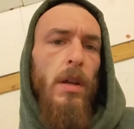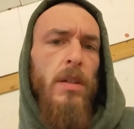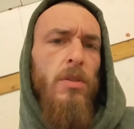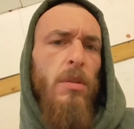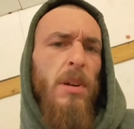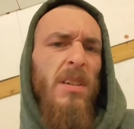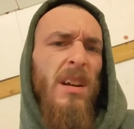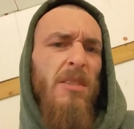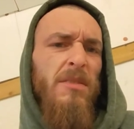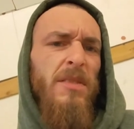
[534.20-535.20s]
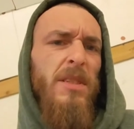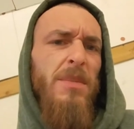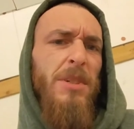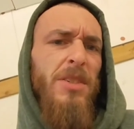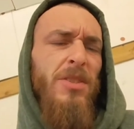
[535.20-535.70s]
It's only about an hour
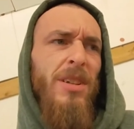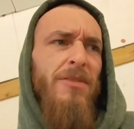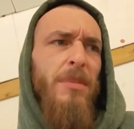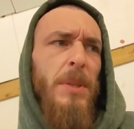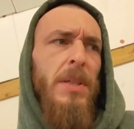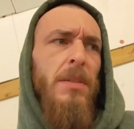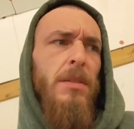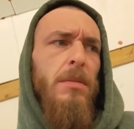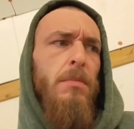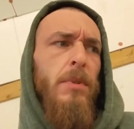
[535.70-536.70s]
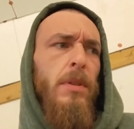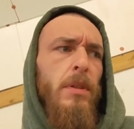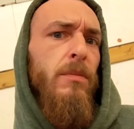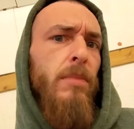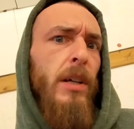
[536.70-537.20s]
15 minute drive from here, but
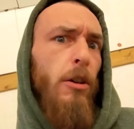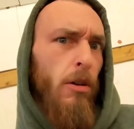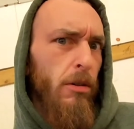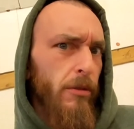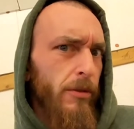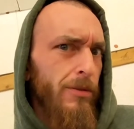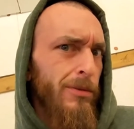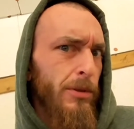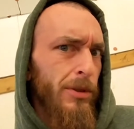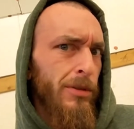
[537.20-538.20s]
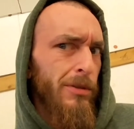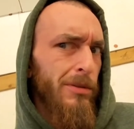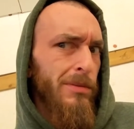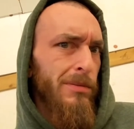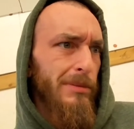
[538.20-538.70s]
by car though,
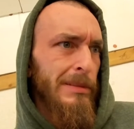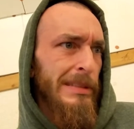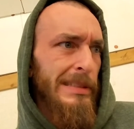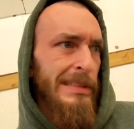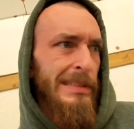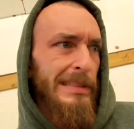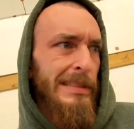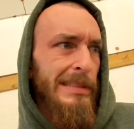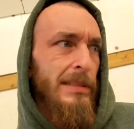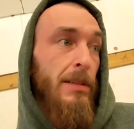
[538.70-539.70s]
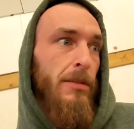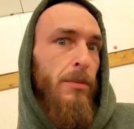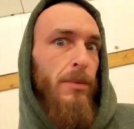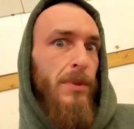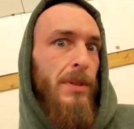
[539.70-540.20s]
so
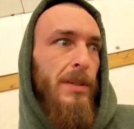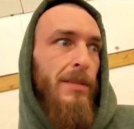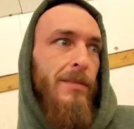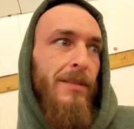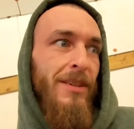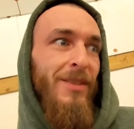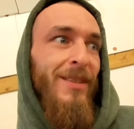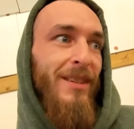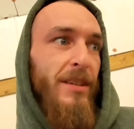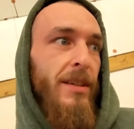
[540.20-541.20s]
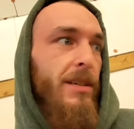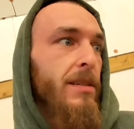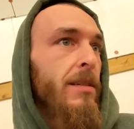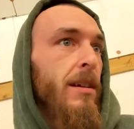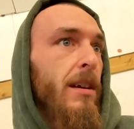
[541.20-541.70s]
we'll see how long it
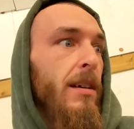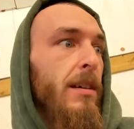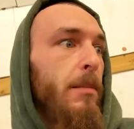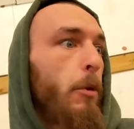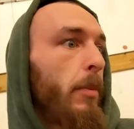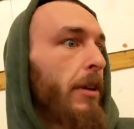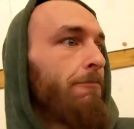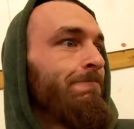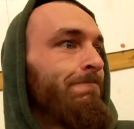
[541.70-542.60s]
takes on the moped.